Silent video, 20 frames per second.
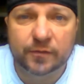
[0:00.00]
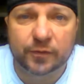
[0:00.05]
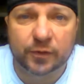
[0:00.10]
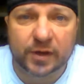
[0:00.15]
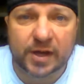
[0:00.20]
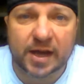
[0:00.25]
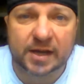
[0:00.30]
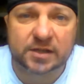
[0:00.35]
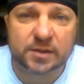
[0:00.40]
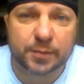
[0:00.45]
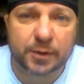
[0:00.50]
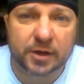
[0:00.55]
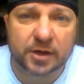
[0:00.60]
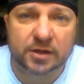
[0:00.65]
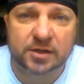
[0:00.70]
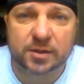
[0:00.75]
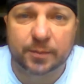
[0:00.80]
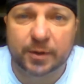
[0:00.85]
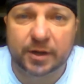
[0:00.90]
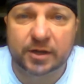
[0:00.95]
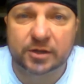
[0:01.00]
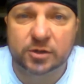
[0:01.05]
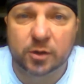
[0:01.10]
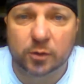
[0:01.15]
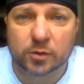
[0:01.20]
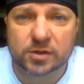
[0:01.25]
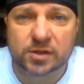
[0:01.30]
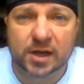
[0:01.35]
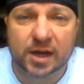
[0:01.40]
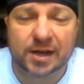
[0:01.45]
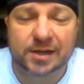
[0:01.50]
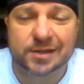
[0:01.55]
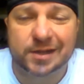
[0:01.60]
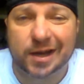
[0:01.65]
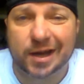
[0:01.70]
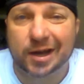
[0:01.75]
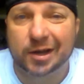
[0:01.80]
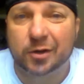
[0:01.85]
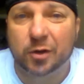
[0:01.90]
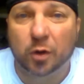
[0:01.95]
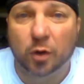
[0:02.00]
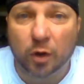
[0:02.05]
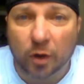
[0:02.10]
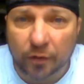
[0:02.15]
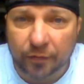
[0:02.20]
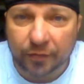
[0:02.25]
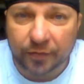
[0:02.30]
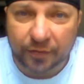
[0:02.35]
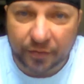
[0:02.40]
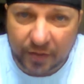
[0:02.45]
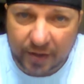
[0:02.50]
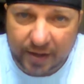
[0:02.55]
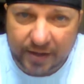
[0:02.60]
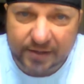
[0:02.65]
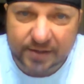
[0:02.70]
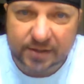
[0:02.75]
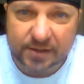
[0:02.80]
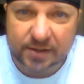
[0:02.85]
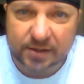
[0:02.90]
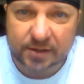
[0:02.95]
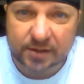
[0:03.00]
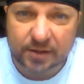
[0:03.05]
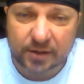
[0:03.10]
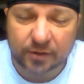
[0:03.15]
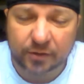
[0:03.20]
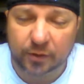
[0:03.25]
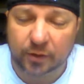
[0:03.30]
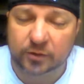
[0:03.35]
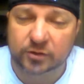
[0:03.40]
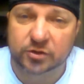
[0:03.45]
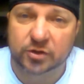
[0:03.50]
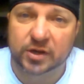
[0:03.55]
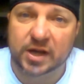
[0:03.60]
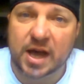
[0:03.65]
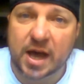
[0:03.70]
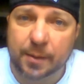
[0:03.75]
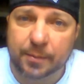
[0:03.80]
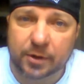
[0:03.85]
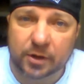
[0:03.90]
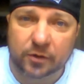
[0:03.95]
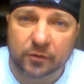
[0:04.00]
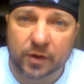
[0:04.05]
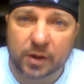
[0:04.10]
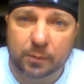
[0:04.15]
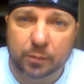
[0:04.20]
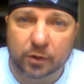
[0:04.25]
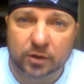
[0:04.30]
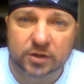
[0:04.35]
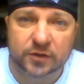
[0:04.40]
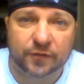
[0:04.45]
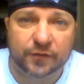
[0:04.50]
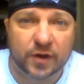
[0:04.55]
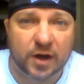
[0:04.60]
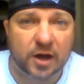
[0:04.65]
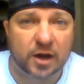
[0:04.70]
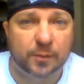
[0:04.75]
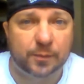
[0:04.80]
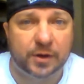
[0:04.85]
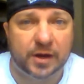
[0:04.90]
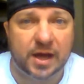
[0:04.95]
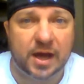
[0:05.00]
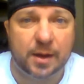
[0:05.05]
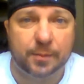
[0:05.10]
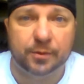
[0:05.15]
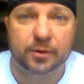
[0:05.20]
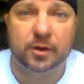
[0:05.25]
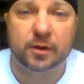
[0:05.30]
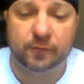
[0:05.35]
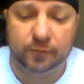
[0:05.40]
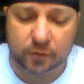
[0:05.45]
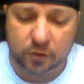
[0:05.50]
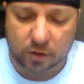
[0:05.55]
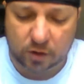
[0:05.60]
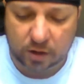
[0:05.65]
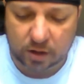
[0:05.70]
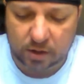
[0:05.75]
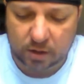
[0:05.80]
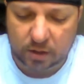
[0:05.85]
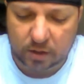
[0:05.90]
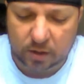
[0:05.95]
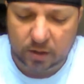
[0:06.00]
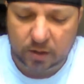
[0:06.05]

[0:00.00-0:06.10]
for Cass to pick on somebody his own size. I called this. Thought it was going to happen at Great Balls of Fire, but it happened on Raw.